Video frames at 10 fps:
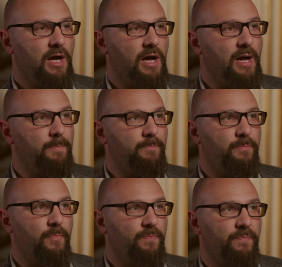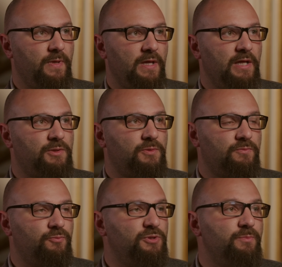Uh, it
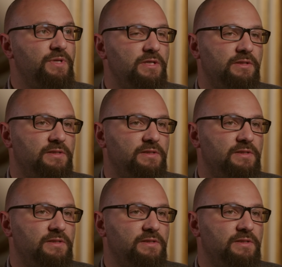would be